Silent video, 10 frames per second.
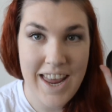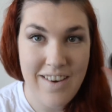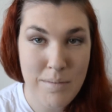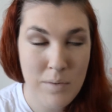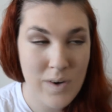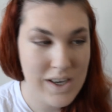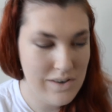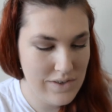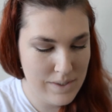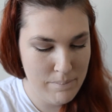now I'm going to
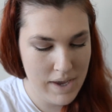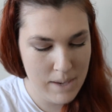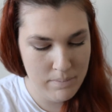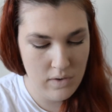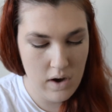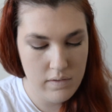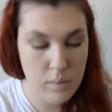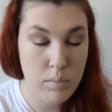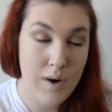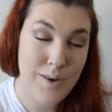use the Makeup Forever
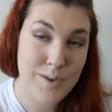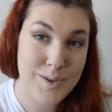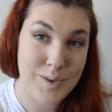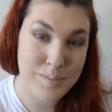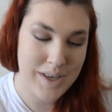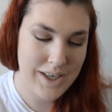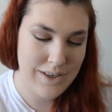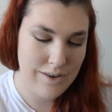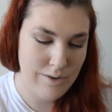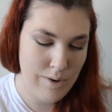Pro Sculpting
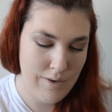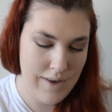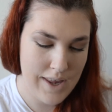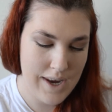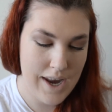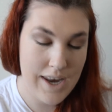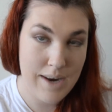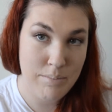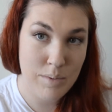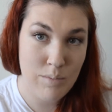Duo in
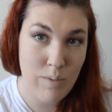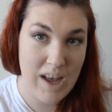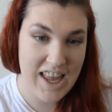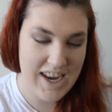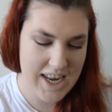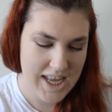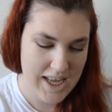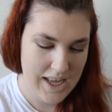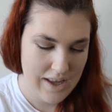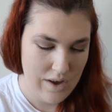number 1.
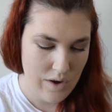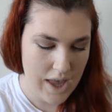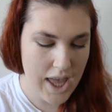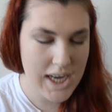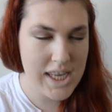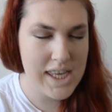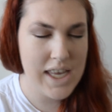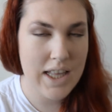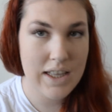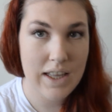
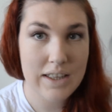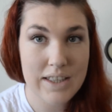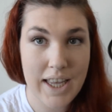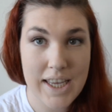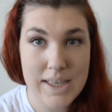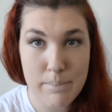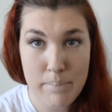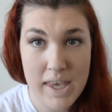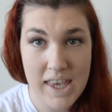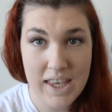Any light
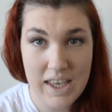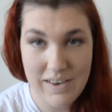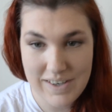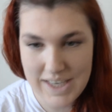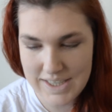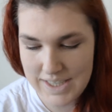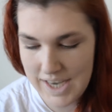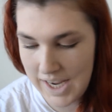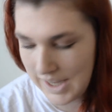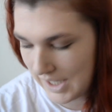pink iridescent
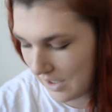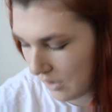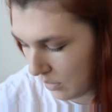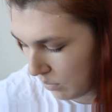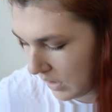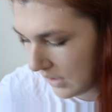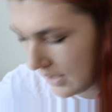highlighter will